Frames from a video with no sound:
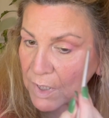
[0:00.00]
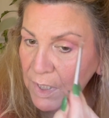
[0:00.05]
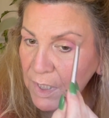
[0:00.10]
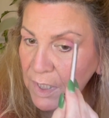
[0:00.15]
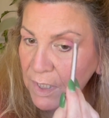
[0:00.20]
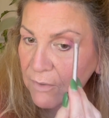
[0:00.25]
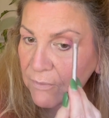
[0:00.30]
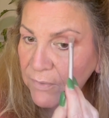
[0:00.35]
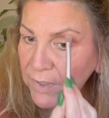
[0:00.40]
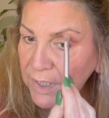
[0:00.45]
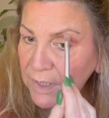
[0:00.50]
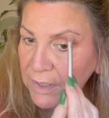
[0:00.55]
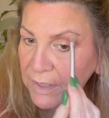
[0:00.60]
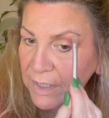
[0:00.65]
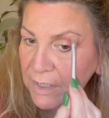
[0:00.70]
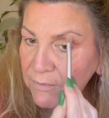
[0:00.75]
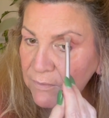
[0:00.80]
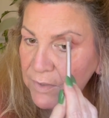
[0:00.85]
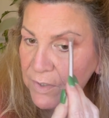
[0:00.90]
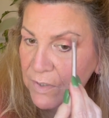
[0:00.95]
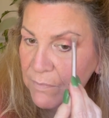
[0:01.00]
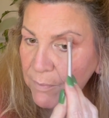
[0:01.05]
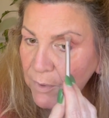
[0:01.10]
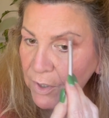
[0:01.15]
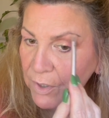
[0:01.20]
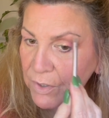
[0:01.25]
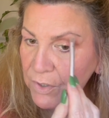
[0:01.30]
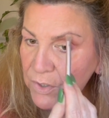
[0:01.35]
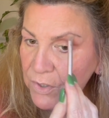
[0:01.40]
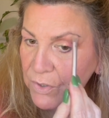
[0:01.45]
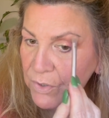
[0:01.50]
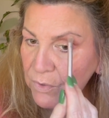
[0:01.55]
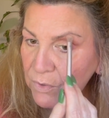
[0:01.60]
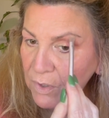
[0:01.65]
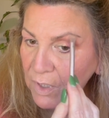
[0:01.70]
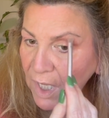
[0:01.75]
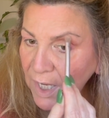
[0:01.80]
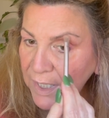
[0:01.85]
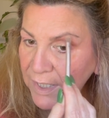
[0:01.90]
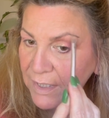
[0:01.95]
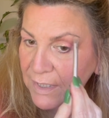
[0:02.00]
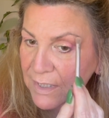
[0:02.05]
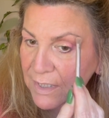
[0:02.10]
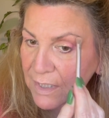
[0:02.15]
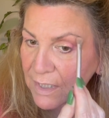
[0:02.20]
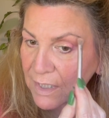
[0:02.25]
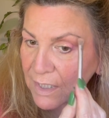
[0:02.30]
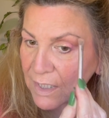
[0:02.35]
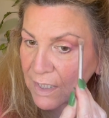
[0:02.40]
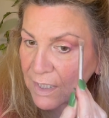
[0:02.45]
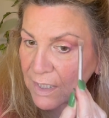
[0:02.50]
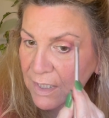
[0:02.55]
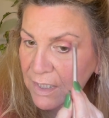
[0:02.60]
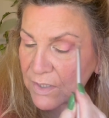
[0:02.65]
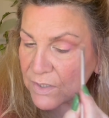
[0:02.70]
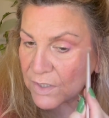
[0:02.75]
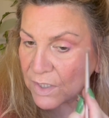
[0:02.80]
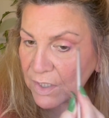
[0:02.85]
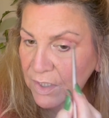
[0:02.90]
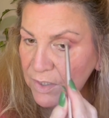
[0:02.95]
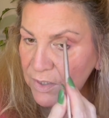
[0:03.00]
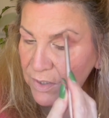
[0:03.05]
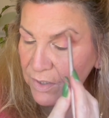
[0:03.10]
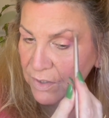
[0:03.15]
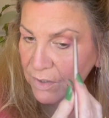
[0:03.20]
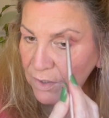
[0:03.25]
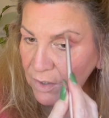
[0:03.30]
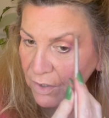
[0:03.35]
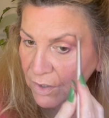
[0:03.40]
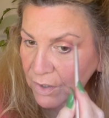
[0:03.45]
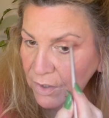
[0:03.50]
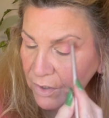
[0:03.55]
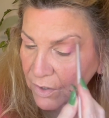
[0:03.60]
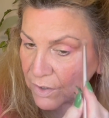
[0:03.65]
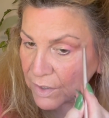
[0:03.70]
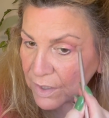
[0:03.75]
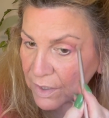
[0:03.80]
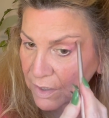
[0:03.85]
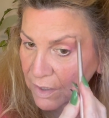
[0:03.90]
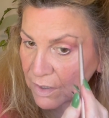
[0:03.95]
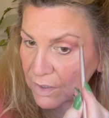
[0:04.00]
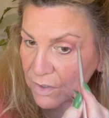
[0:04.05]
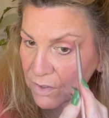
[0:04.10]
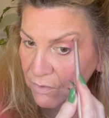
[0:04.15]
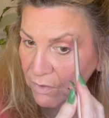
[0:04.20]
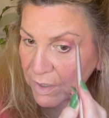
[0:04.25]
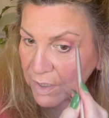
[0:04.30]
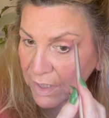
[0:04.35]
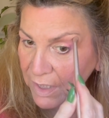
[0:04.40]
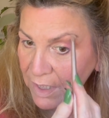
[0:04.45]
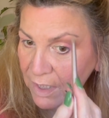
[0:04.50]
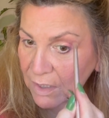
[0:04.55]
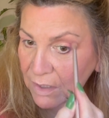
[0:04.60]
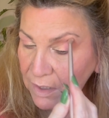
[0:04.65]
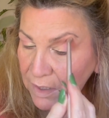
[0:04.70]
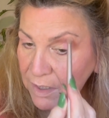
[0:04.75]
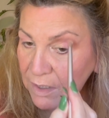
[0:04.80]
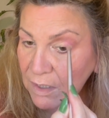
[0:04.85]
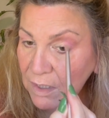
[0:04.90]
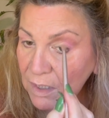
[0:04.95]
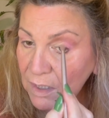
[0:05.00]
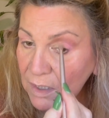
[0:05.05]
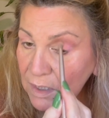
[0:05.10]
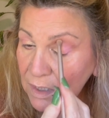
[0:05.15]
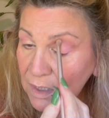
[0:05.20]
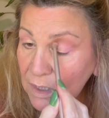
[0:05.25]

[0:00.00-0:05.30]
If I leave this part too light, it's gonna still look hooded. So I need a little